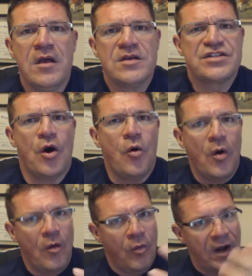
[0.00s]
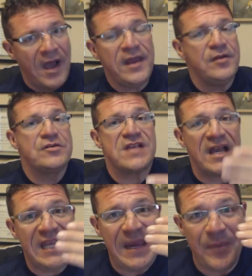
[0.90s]
So what I do is
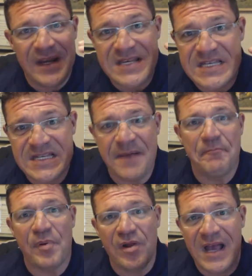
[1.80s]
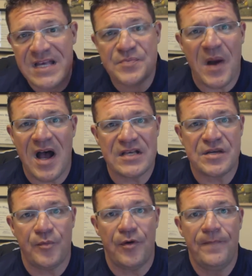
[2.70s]
I keep it as simple as
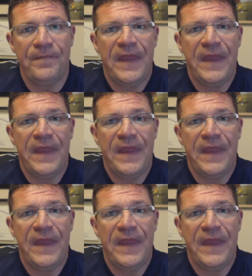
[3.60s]
possible.